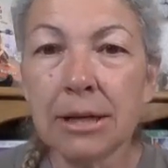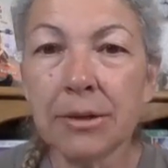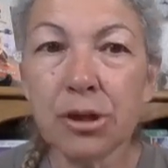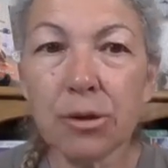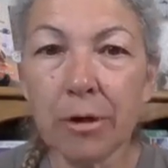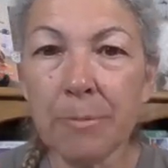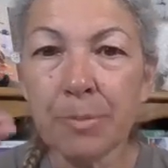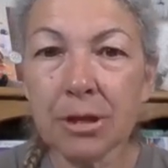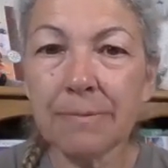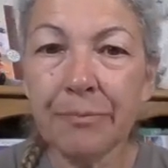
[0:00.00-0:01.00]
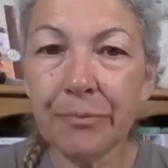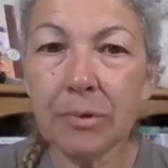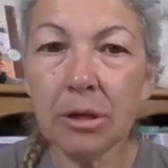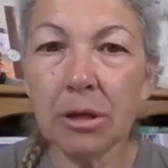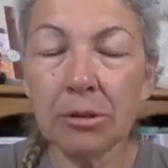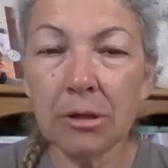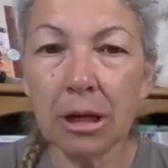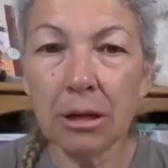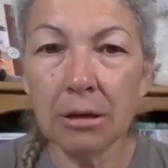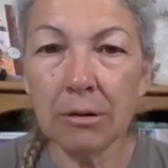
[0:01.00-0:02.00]
scraped
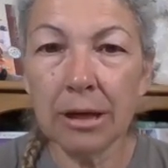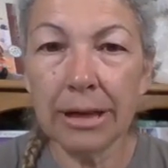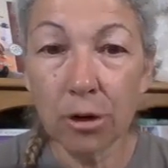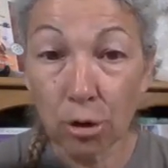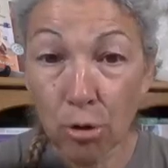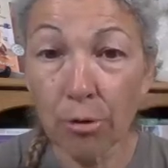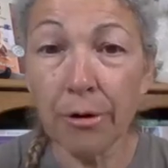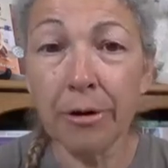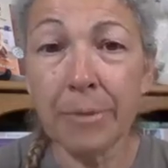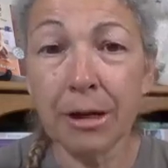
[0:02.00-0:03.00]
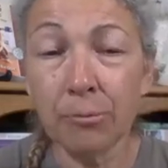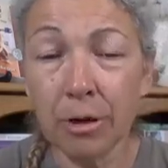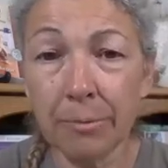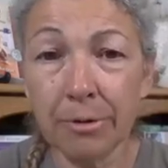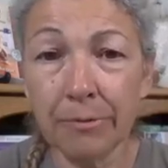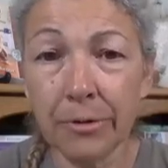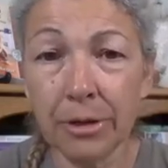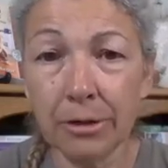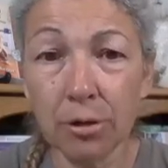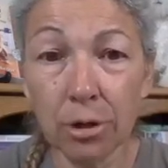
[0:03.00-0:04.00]
her coronary band right above
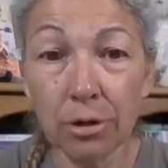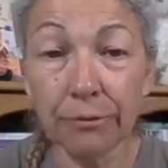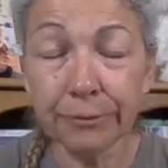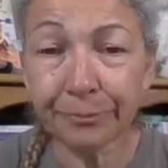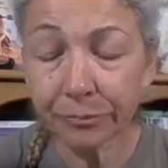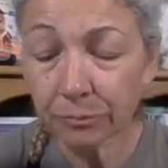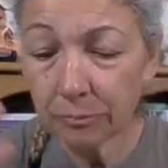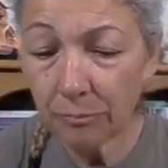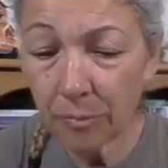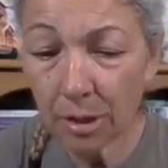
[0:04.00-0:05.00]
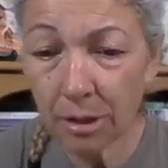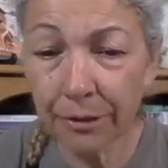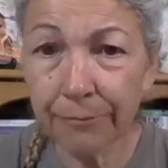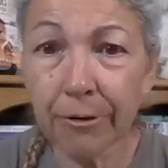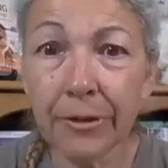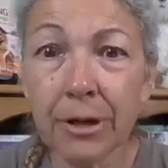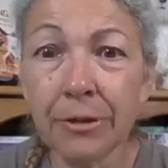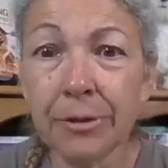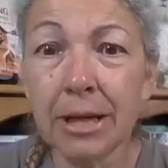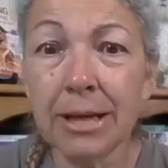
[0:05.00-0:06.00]
the hoof on the front the
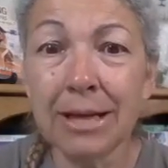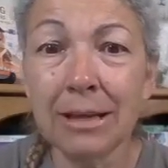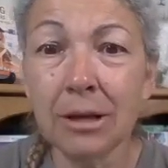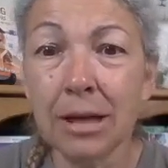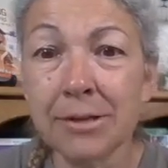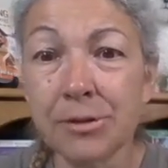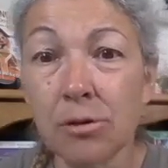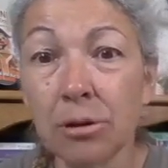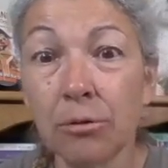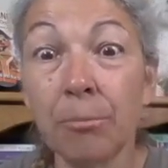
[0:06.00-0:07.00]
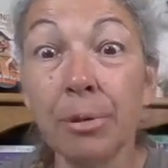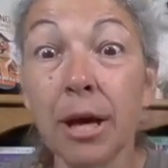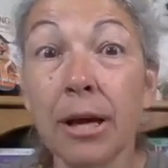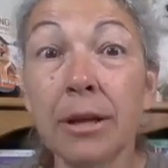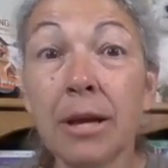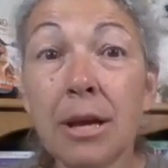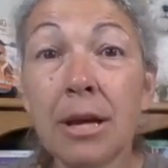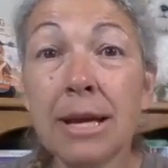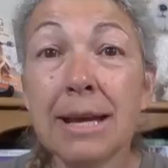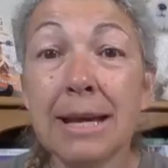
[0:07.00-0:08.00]
other day, and I saw a little blood.
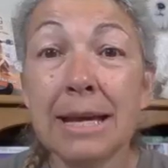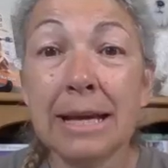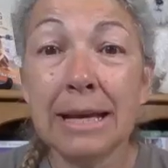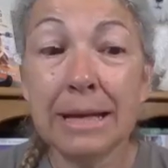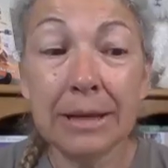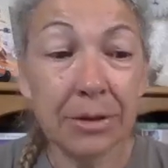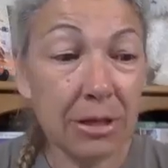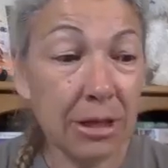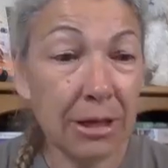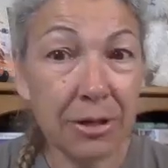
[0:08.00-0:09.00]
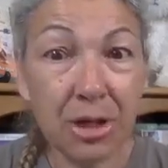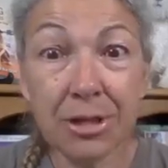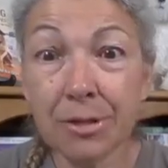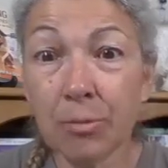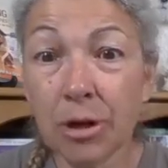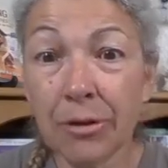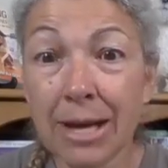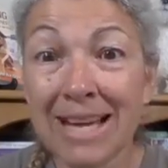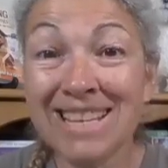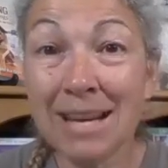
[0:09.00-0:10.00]
And she's the one that
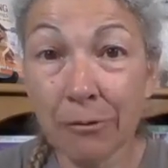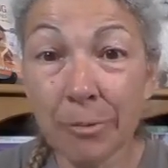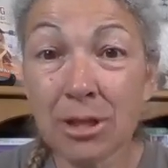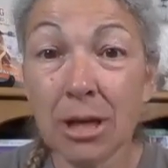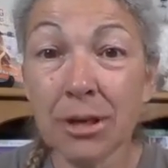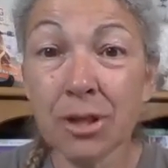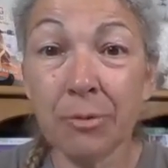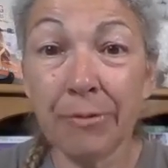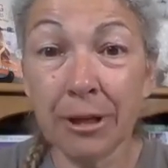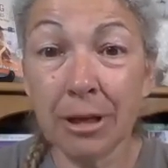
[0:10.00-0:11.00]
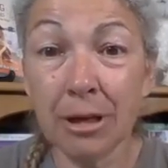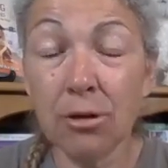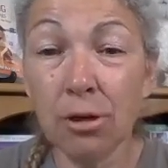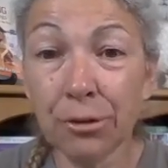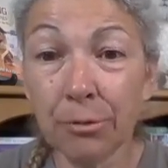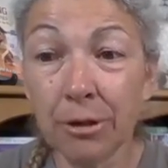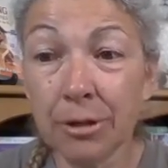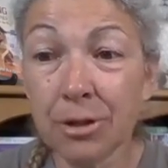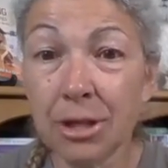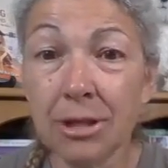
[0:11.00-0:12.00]
had never been touched. We finally got a halter on,
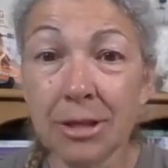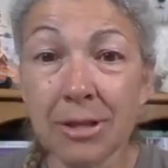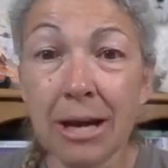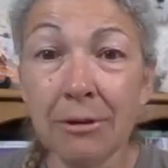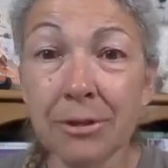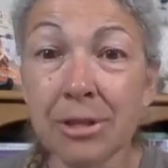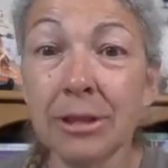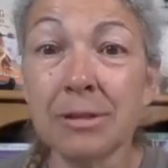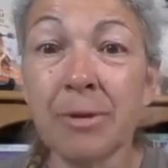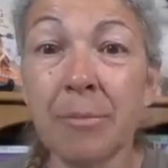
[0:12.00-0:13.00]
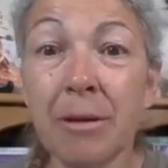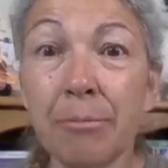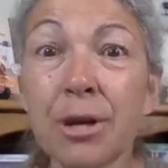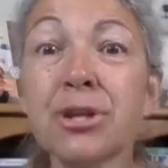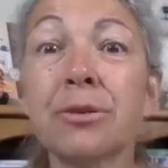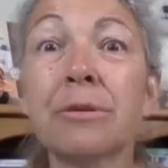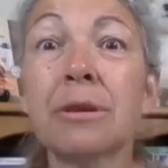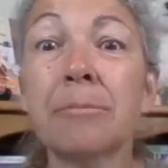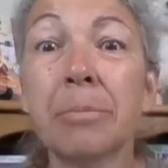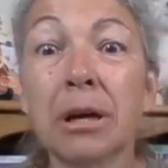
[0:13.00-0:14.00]
and she takes carrots and lets my mom brush her.
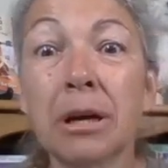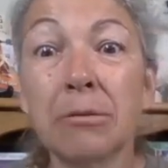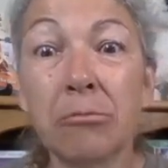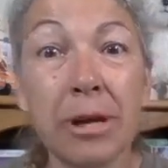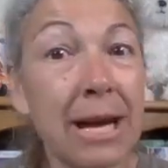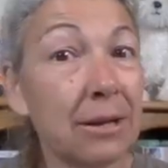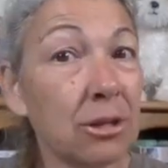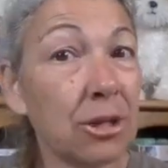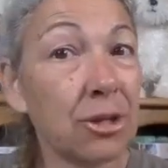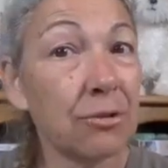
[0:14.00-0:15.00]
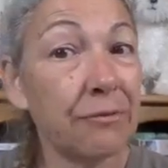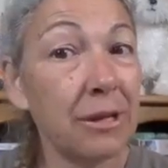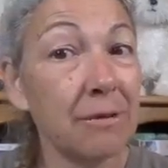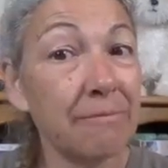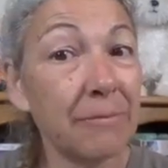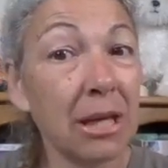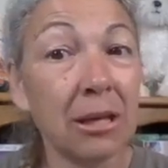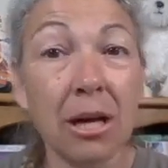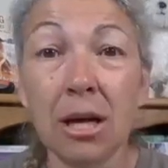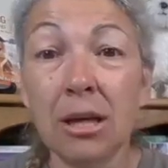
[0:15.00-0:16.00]
But we hadn't touched her feet,
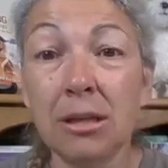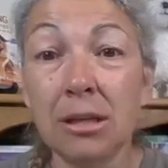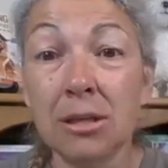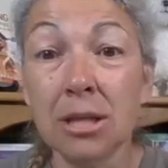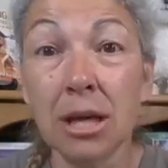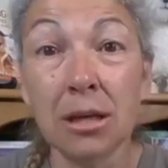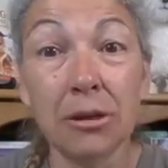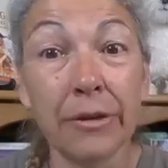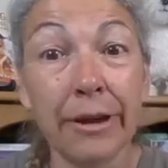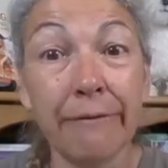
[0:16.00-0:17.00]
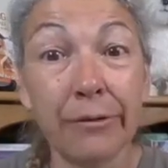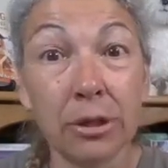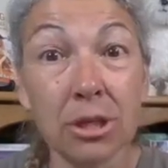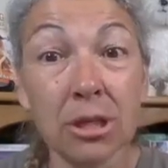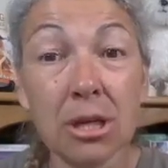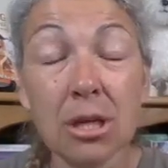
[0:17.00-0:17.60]
and I needed to get near that foot.